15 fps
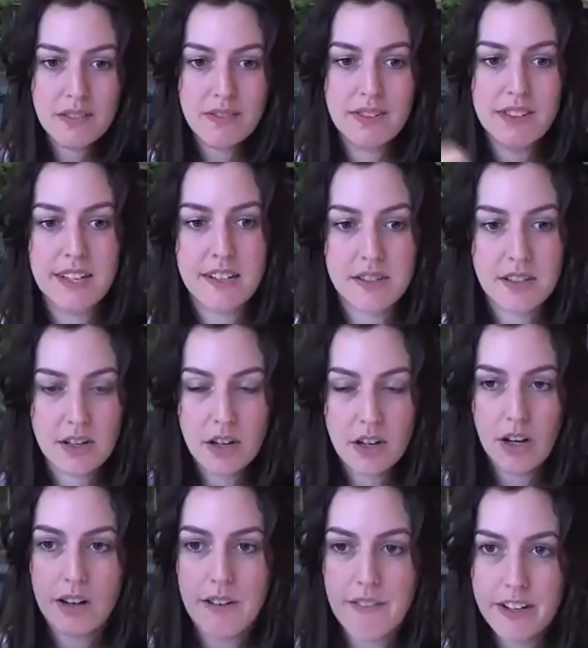of things that are
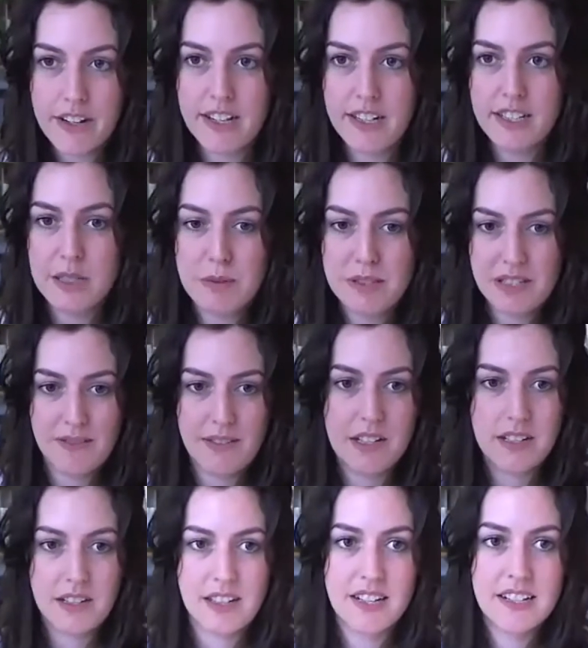all very
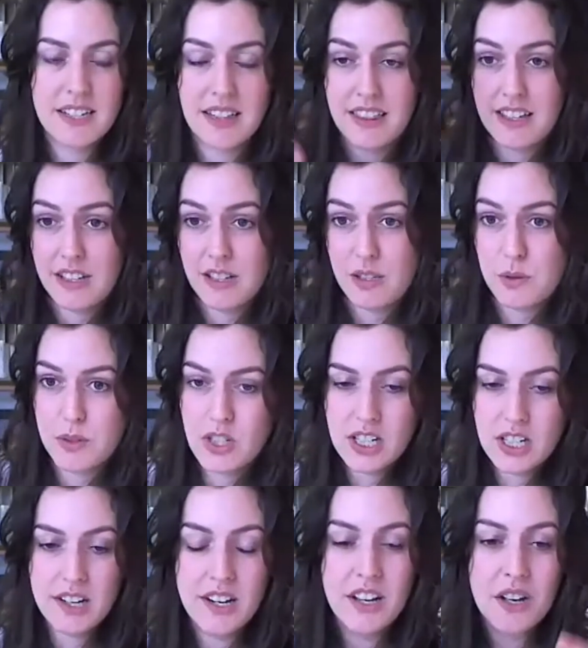specific to this and then
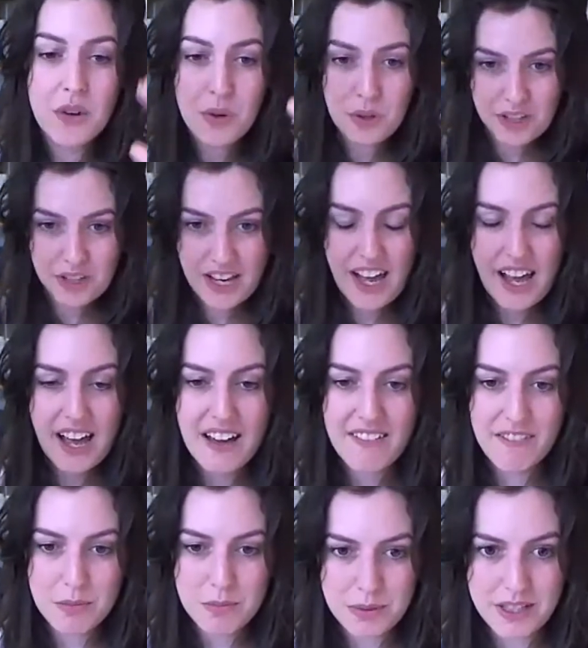switch it, or like
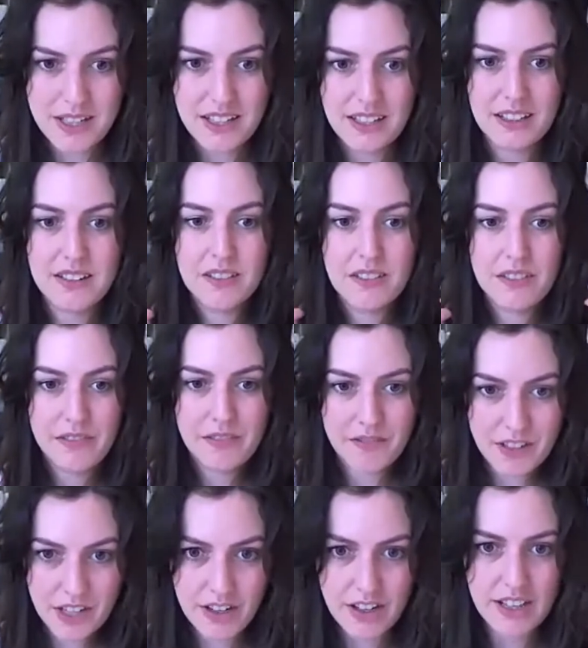have it be
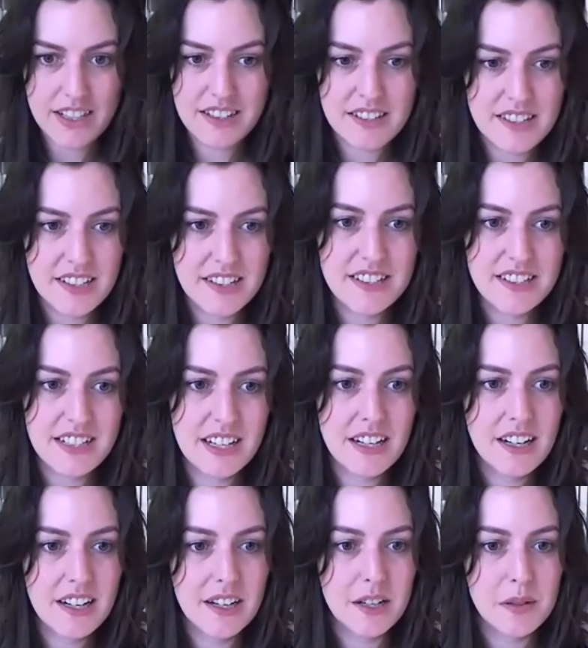very consistent.
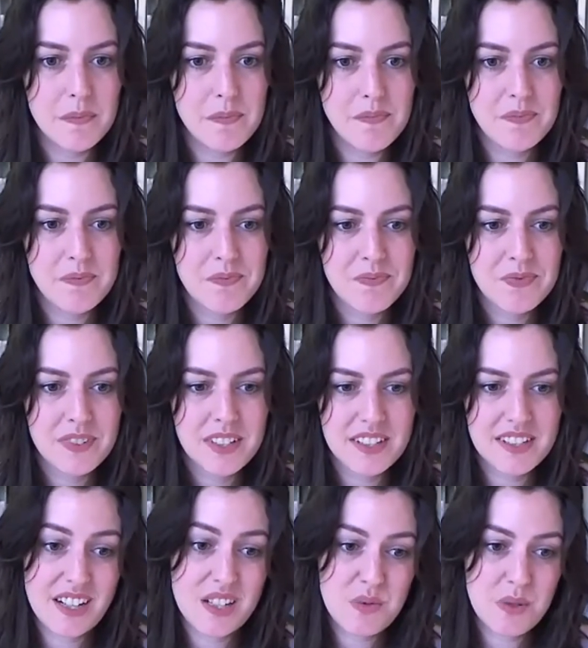Um, because
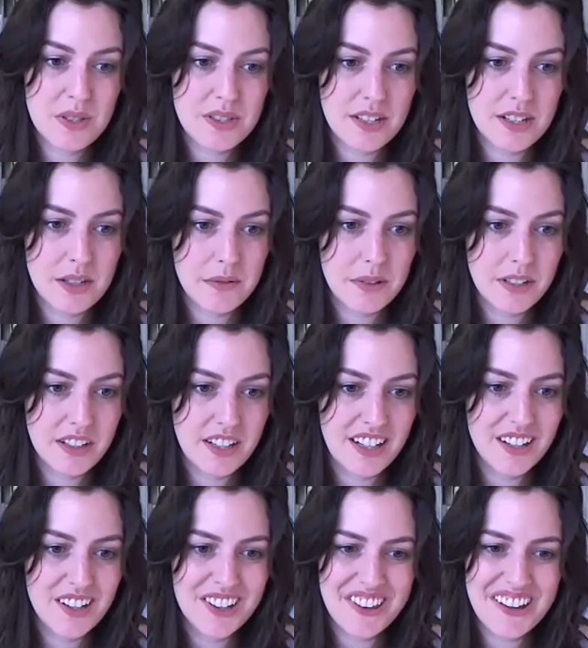that's what's going to
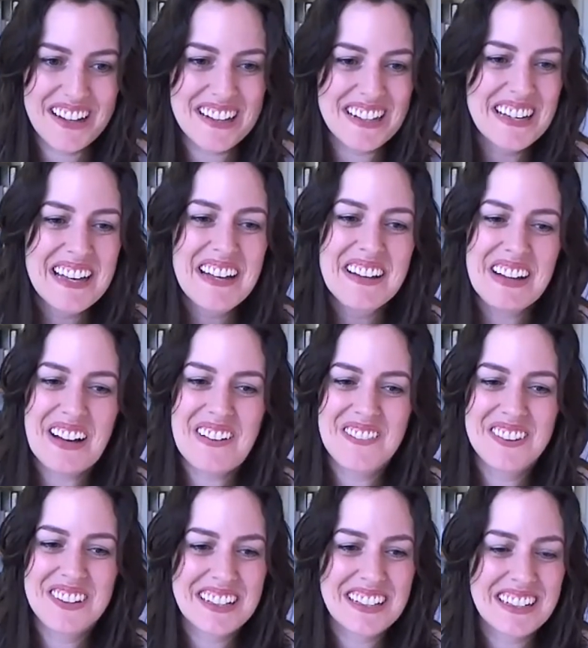really, oh, that I'm
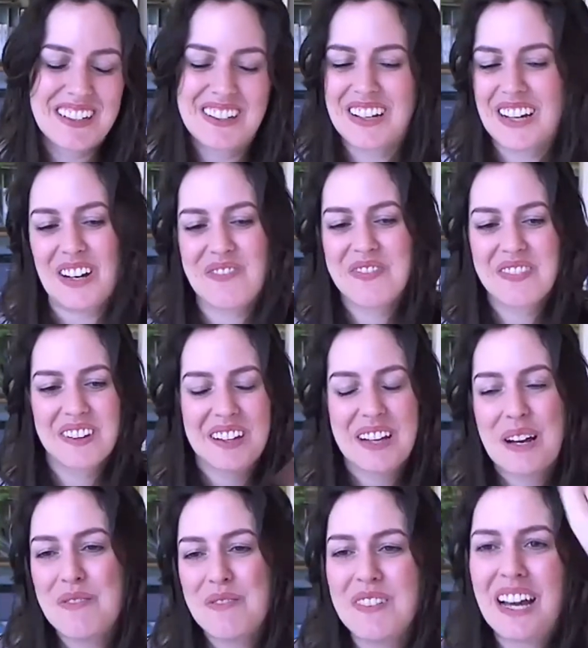looking, okay.
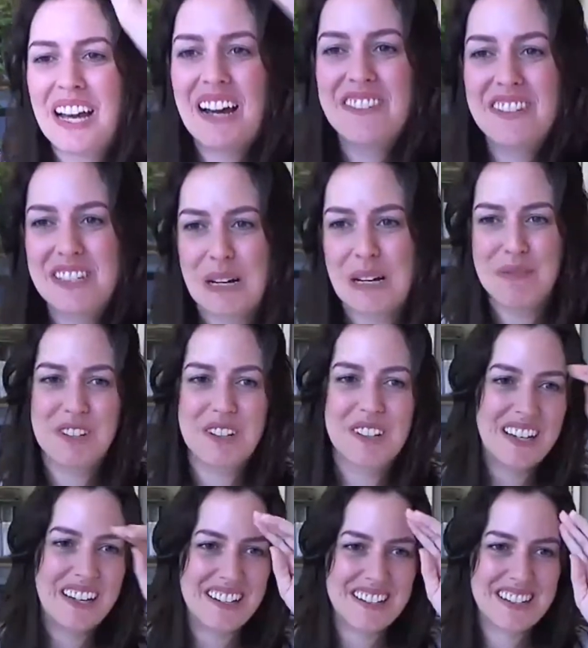I'm, I have to stop
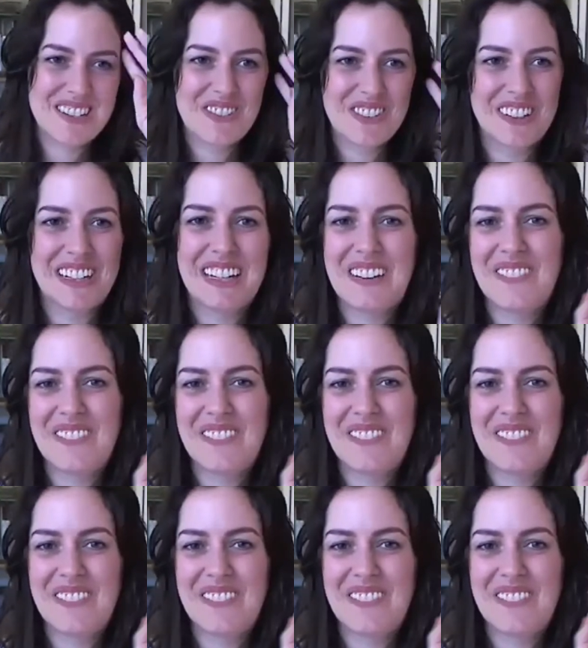looking because it's really I'm